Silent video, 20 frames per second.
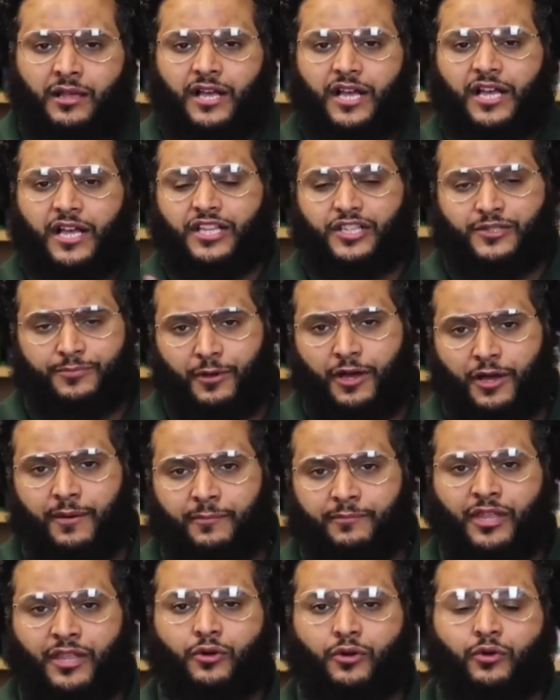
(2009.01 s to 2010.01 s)
uh,
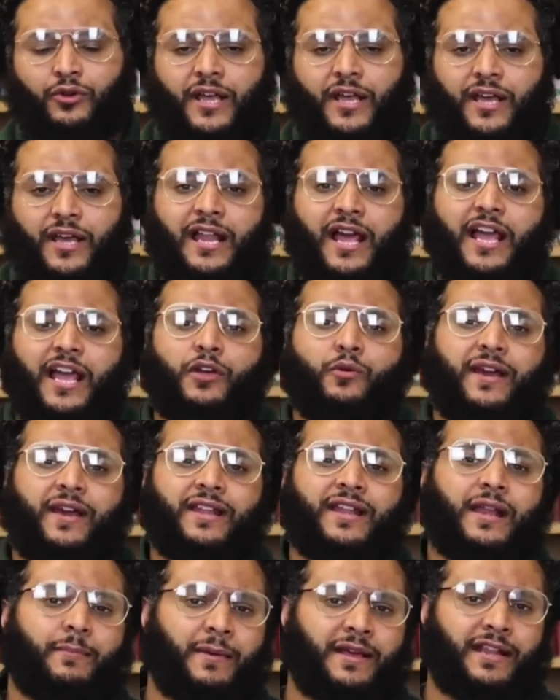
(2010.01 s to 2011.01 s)
sperm, they call it al
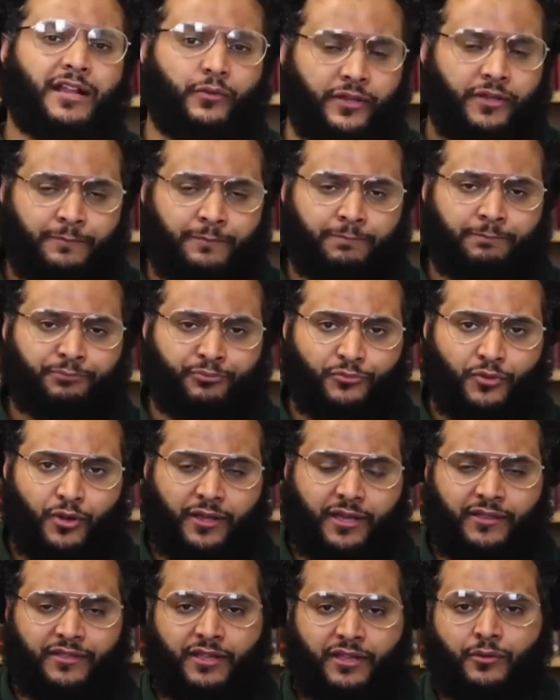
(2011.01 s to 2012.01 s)
haywan al manawi.
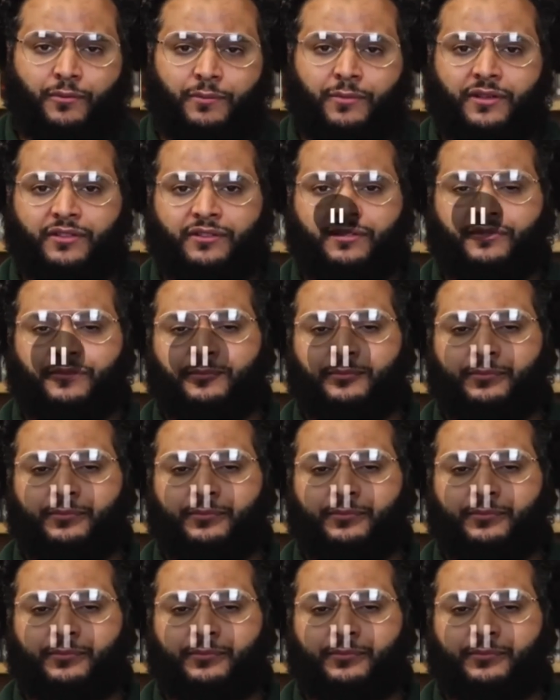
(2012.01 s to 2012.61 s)
Okay, they, it...